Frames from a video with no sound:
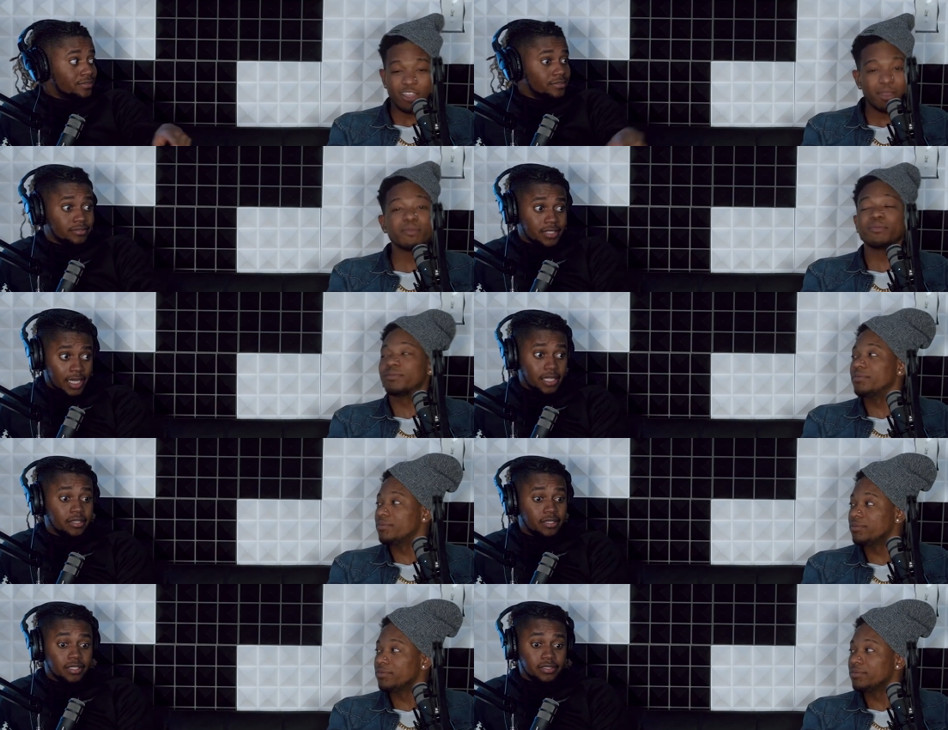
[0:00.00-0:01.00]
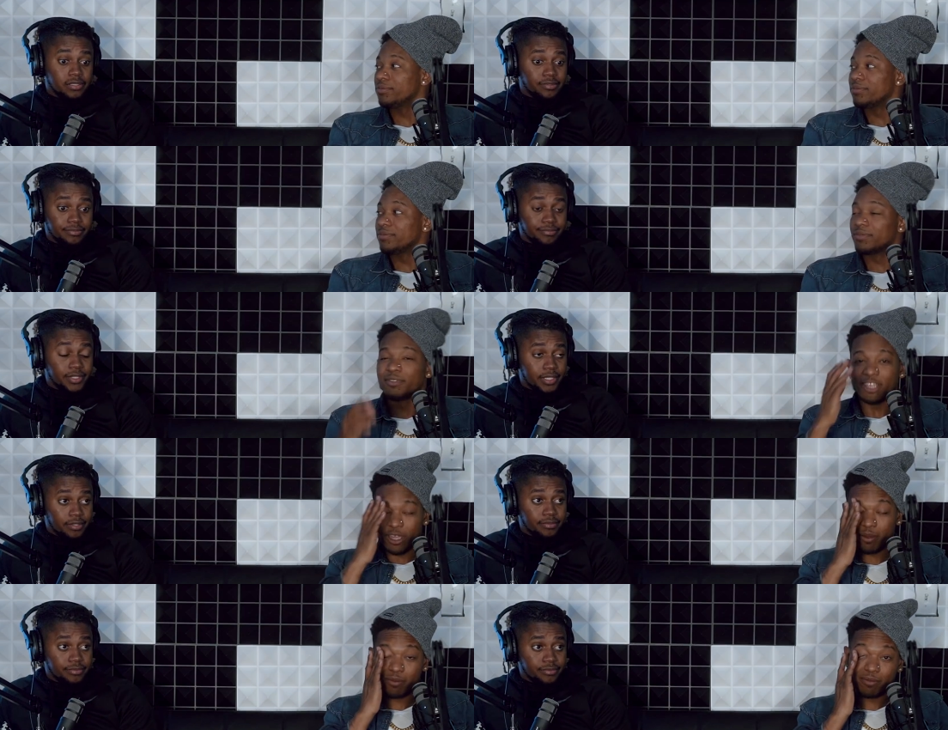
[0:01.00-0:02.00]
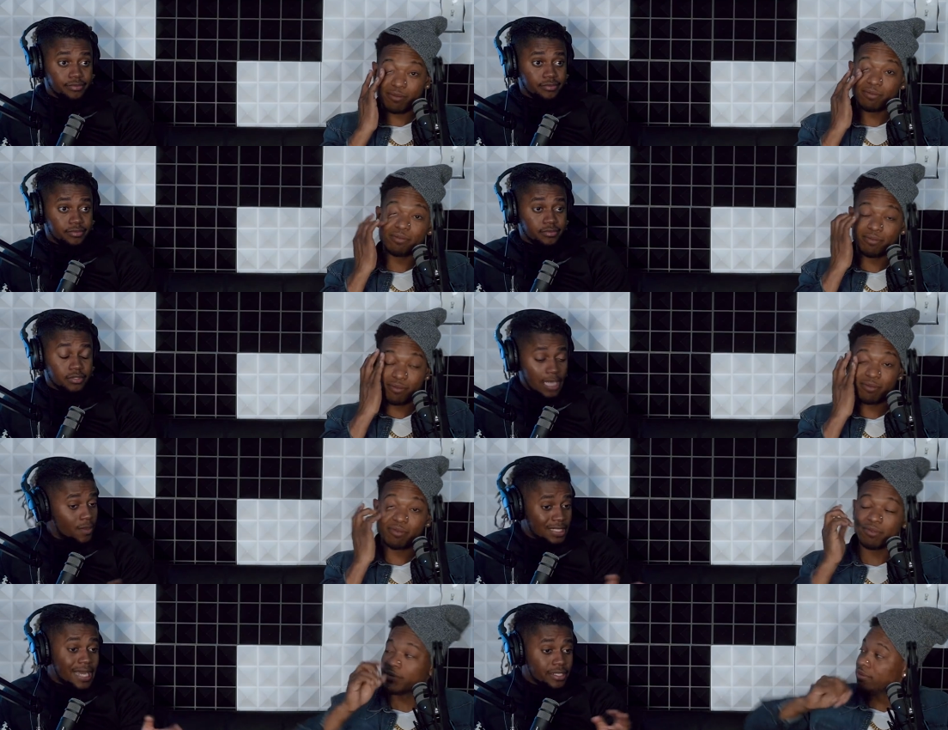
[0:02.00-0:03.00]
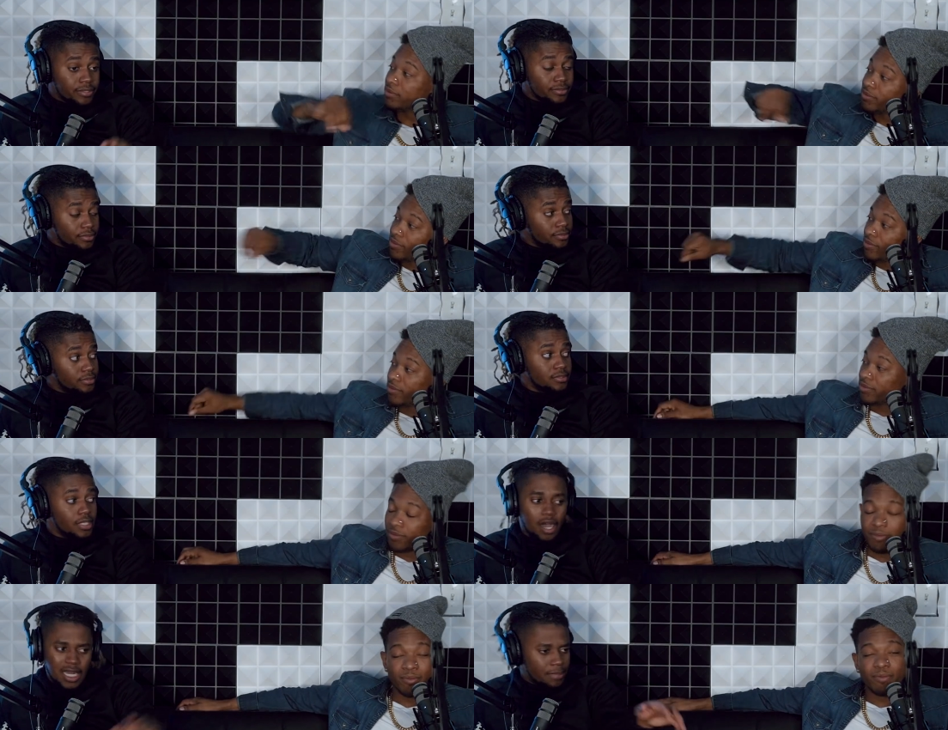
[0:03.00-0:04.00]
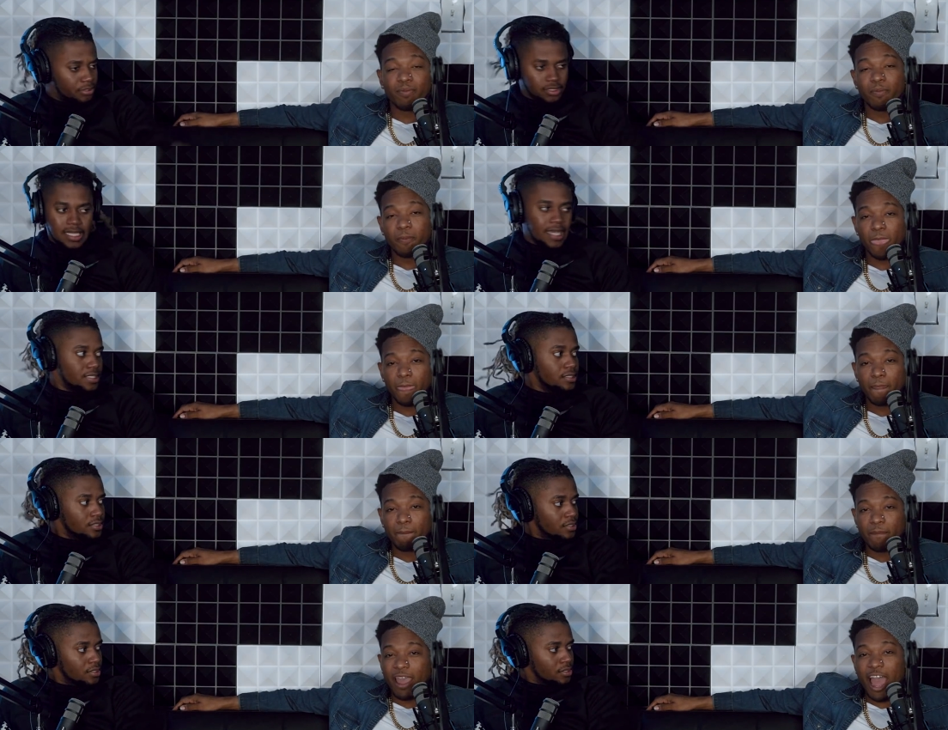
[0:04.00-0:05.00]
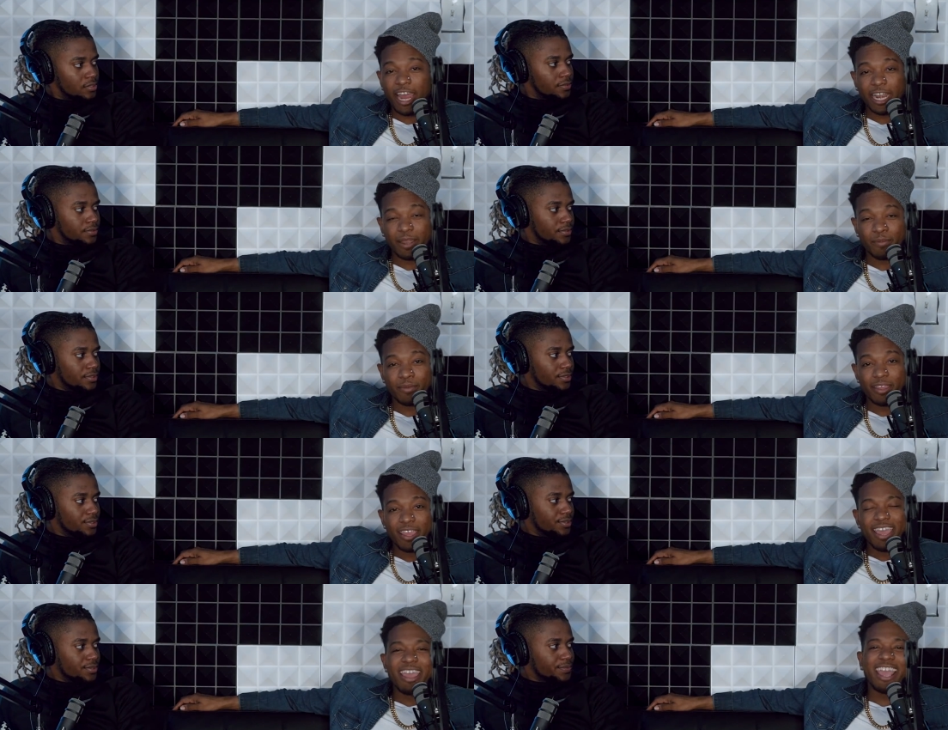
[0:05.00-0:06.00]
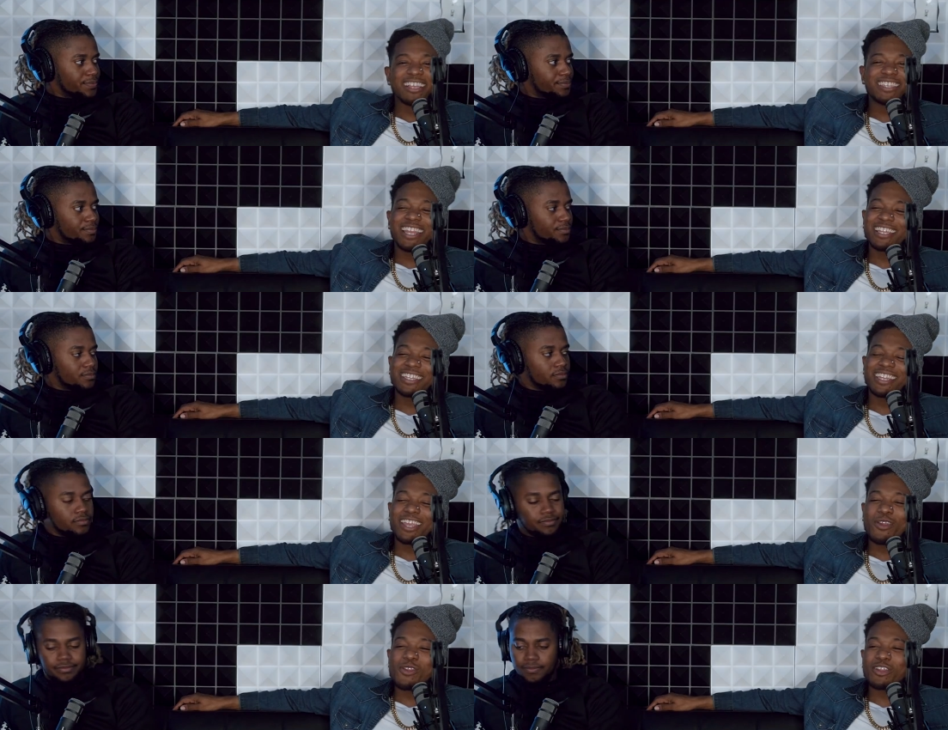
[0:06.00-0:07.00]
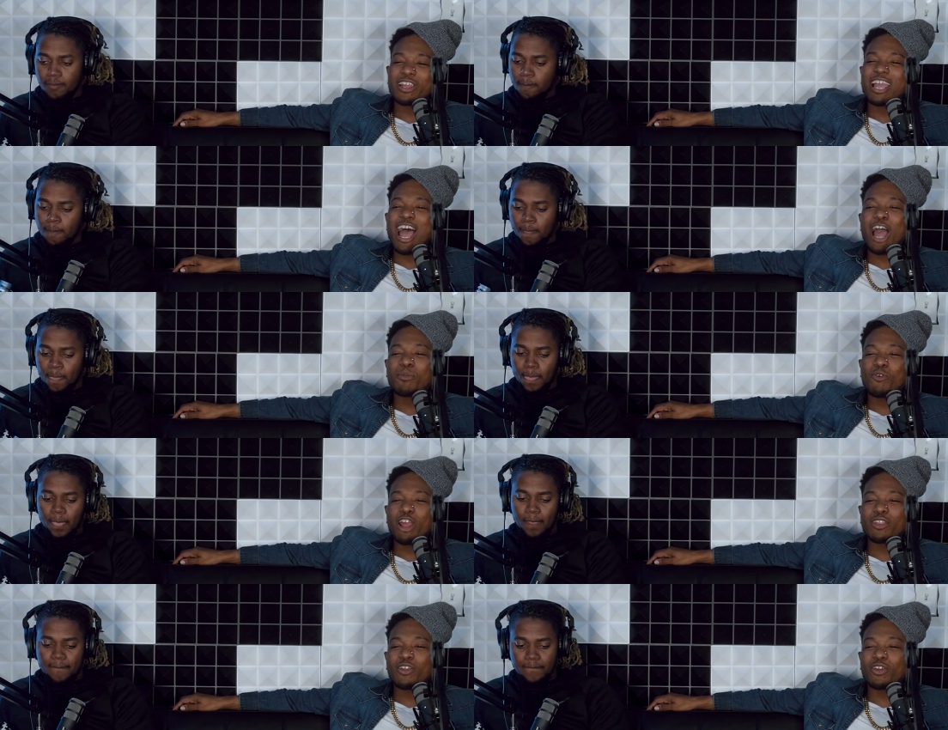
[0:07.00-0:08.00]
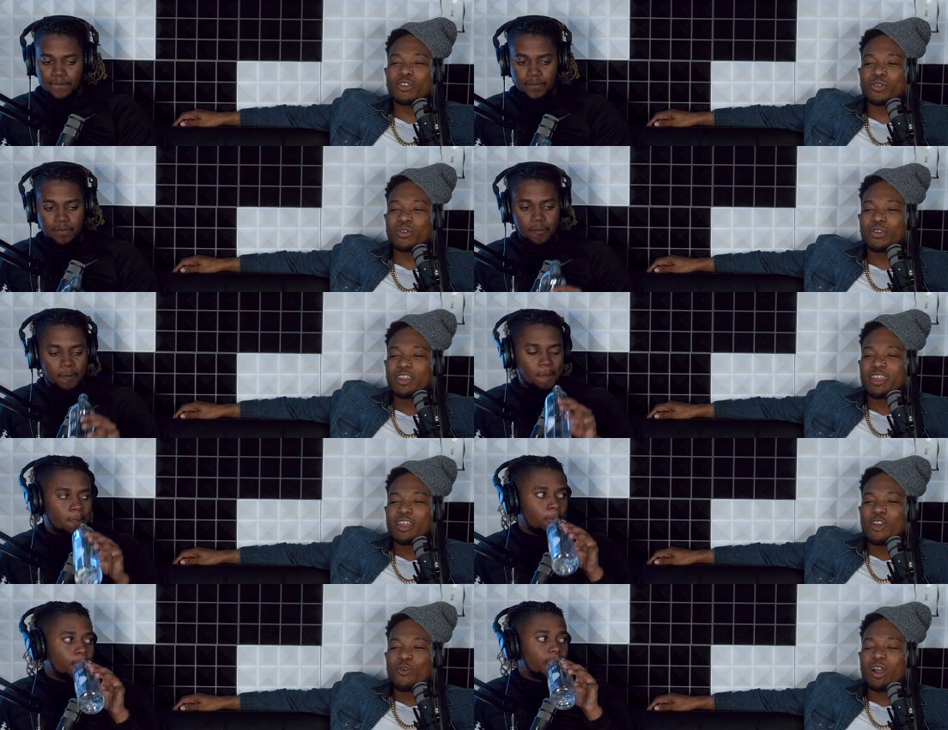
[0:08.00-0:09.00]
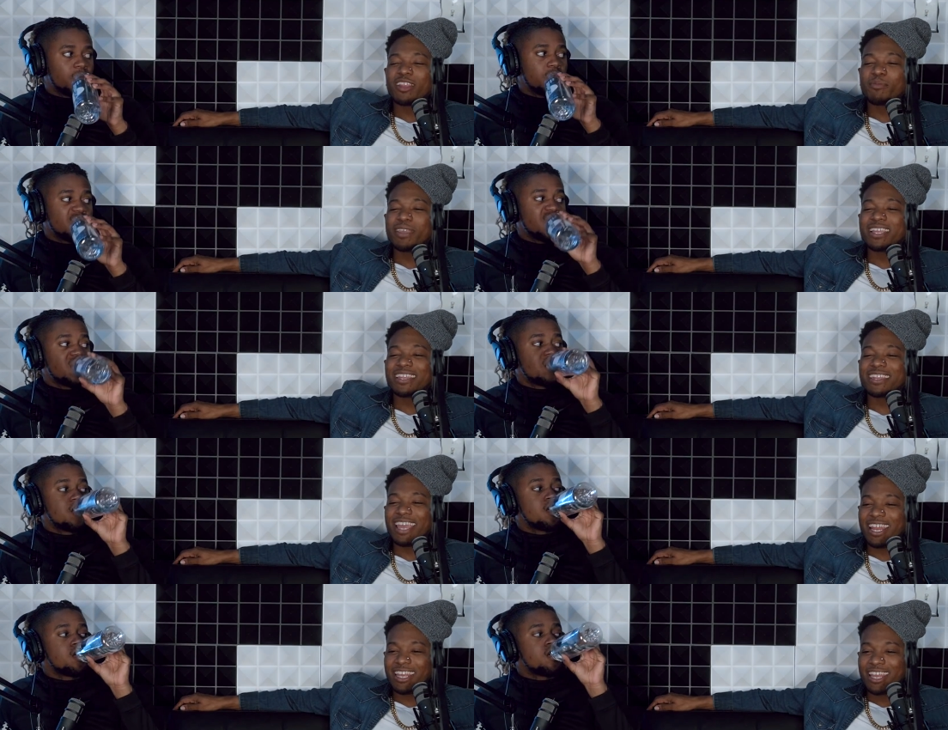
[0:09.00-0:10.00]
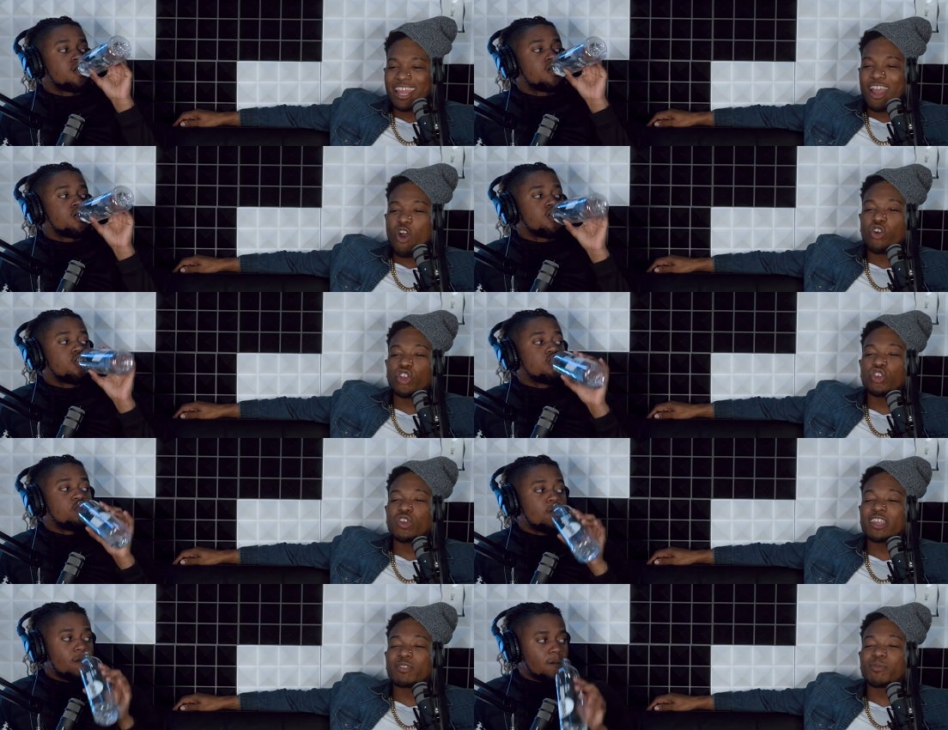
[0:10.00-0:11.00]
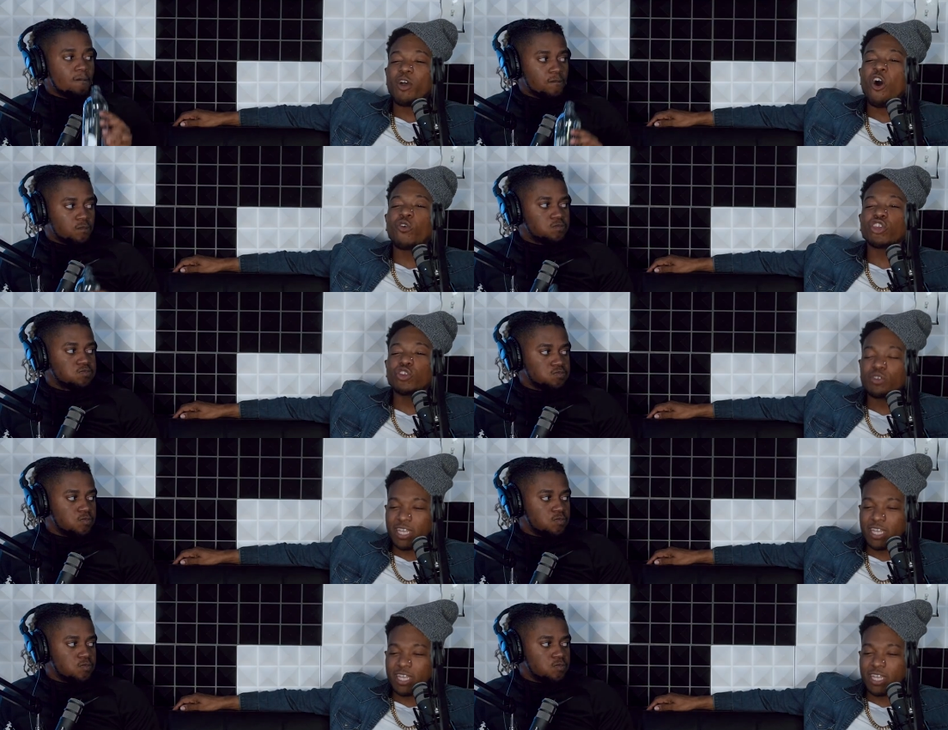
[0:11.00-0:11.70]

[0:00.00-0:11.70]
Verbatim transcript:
Speaker 1: Yep. Gotti did that shit. Yeah. Yep. That was Gotti too. Yeah, all mm-hmm. them shit's Gotti. All of them.
Speaker 2: And see, that's the thing. It uh, all boils down to what's being said, or you it's how you